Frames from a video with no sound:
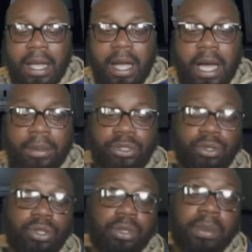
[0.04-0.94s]
All right, so
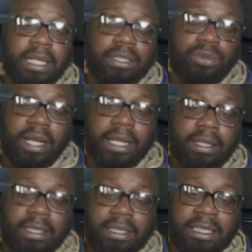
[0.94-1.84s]
look, man, this right
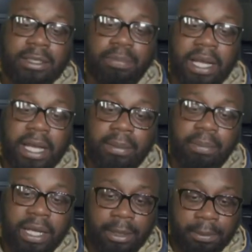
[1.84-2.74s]
here, this is Bam
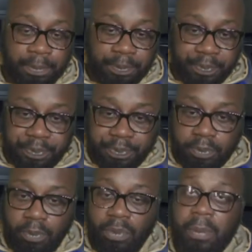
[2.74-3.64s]
Bam
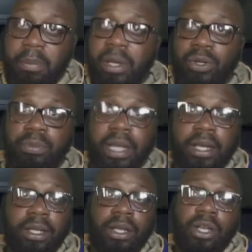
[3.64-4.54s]

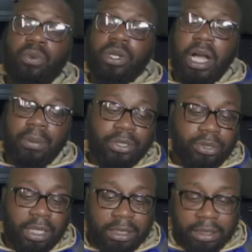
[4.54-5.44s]
Middleman. We hopping
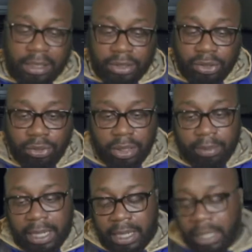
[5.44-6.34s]
straight into this joint,
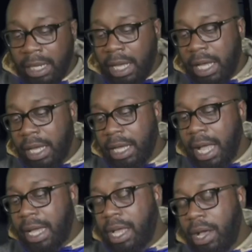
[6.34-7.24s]
man.
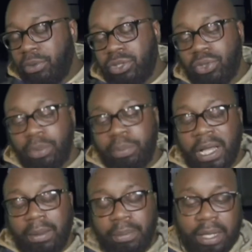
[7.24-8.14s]
I was doing
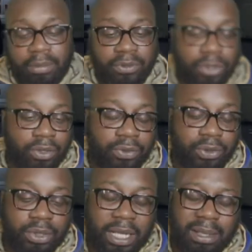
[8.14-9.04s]
Bam Bam for a
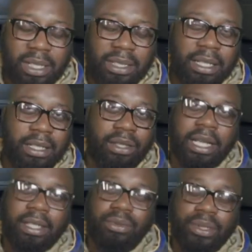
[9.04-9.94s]
few times, I think
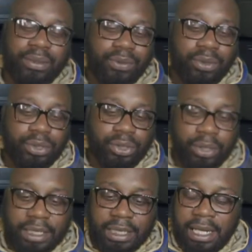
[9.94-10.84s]
like 3 or 4
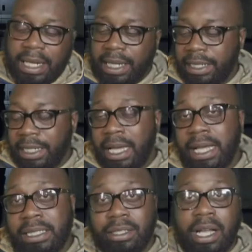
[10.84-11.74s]
joints, and then I
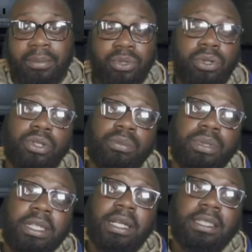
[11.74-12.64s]
had stopped doing them
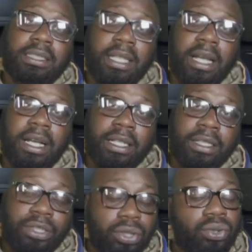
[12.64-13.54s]
because
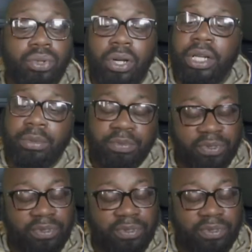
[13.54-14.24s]
2 of them